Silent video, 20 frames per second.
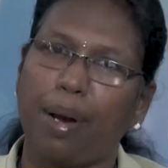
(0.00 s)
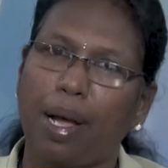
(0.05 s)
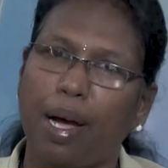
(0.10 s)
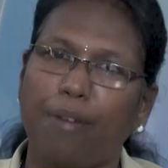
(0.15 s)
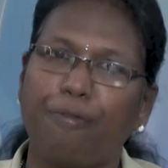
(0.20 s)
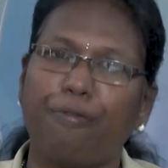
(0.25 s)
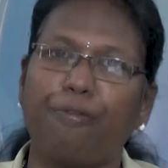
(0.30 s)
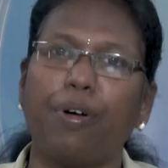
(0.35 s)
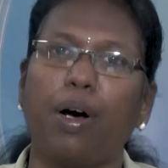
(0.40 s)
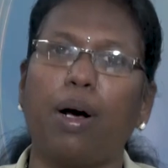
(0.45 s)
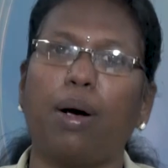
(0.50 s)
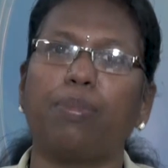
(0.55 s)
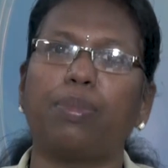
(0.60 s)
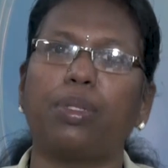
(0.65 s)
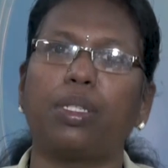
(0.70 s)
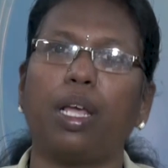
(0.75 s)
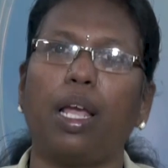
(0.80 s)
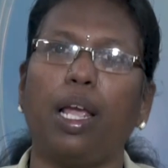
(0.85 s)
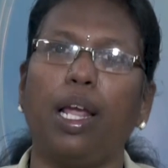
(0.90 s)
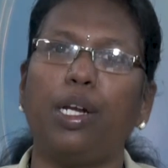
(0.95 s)

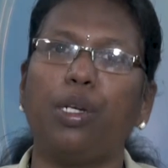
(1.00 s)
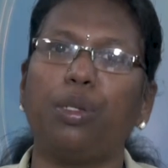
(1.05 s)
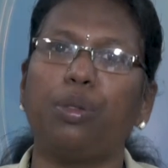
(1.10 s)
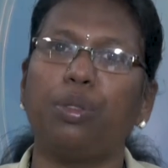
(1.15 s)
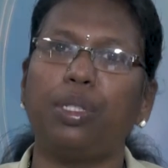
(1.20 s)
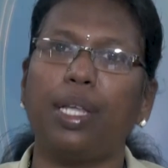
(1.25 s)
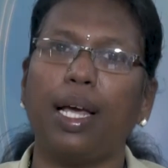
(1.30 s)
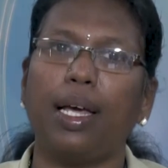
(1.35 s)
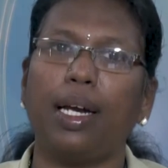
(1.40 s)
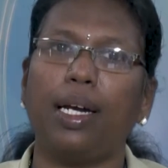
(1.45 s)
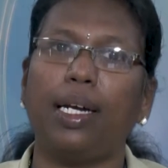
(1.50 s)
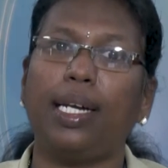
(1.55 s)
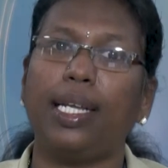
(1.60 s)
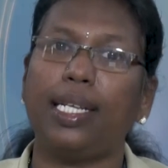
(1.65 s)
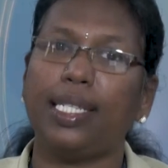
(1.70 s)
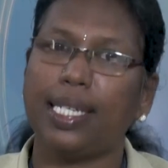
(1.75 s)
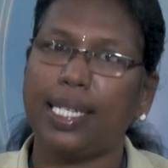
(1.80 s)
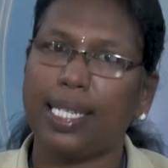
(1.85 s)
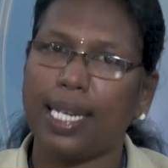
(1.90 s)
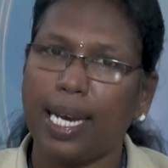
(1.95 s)
platforms into their
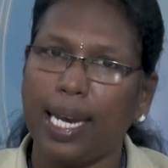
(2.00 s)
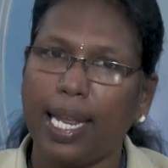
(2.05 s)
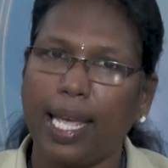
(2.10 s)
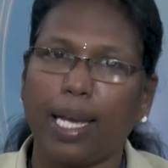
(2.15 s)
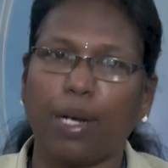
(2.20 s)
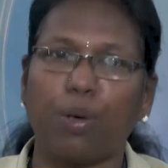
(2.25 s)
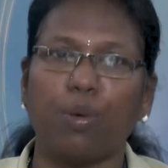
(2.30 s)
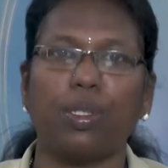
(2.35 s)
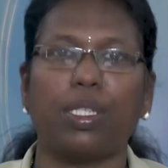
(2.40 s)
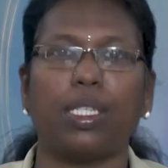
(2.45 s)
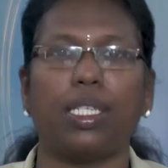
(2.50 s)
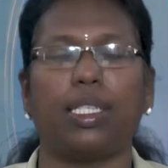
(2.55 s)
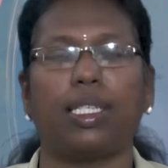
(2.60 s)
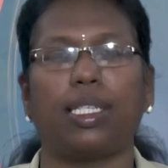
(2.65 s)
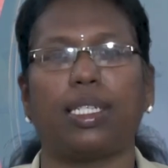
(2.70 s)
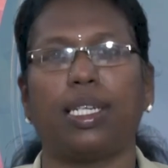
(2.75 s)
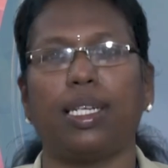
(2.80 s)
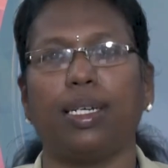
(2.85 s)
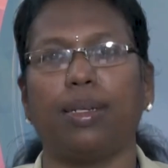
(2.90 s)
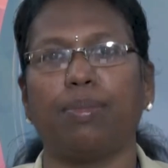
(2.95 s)
digital
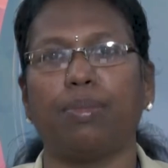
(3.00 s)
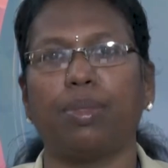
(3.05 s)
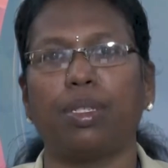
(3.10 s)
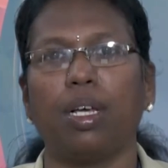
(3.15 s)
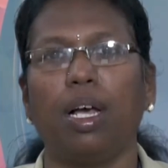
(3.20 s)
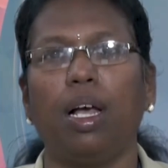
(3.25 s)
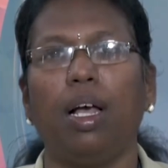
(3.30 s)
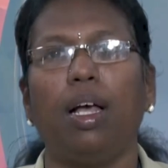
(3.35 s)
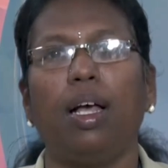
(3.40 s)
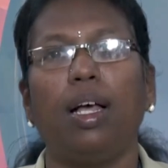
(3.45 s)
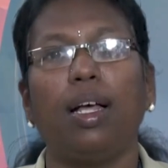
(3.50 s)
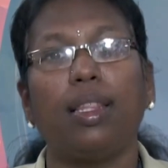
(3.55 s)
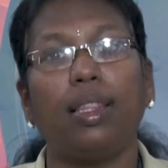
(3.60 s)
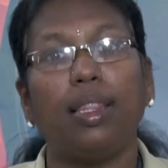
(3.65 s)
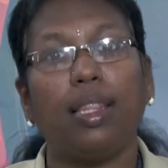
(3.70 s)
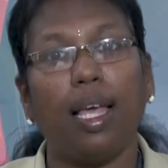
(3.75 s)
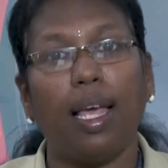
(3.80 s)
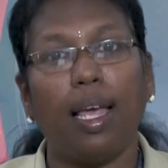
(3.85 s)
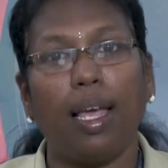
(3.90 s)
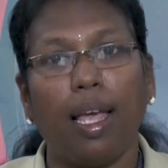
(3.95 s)
ecosystems
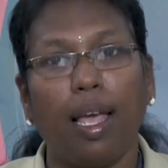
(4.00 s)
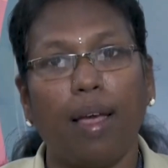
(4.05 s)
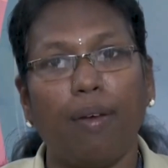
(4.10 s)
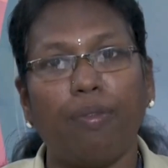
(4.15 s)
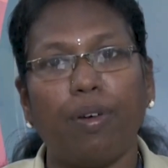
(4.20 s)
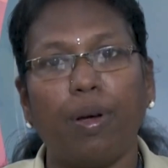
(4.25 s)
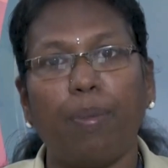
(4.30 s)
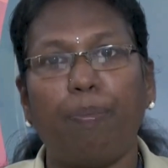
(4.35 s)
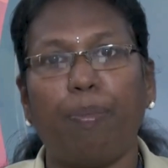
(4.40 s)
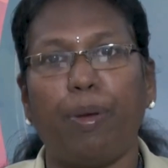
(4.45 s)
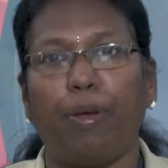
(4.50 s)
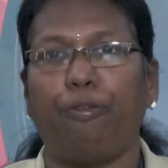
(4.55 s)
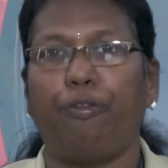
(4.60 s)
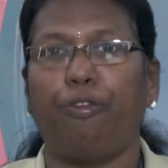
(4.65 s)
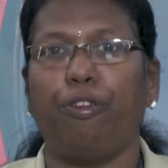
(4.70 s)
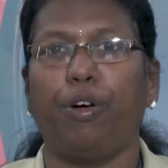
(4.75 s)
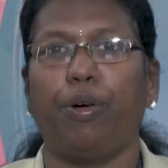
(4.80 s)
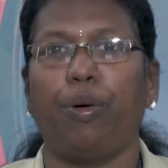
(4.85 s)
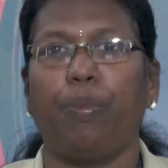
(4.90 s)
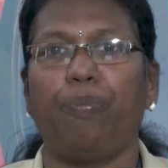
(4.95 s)
than ever
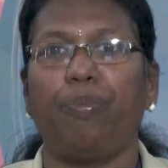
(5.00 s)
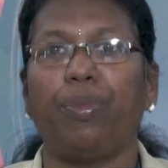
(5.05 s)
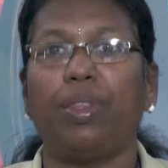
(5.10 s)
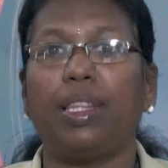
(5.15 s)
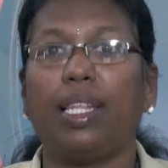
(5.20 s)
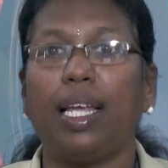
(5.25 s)
before,